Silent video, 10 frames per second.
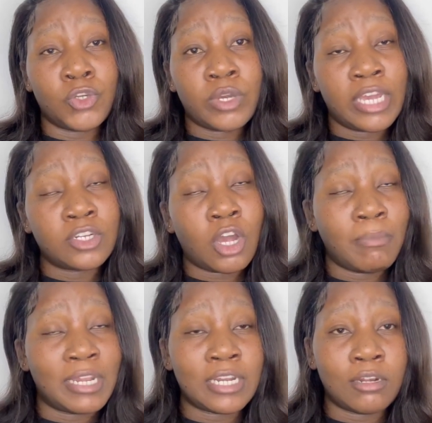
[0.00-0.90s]
you can
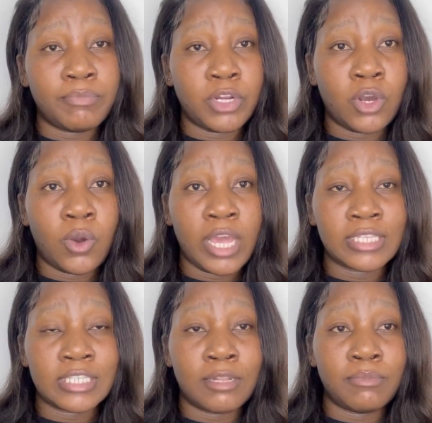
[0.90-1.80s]
comment down below
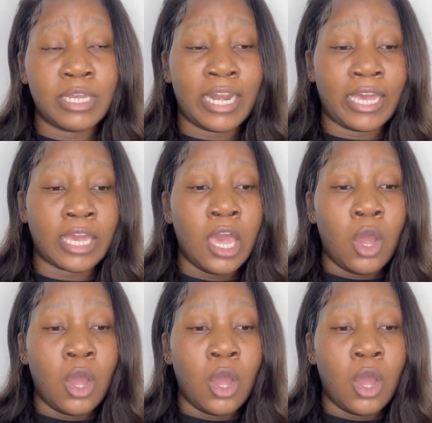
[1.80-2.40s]
and tell me like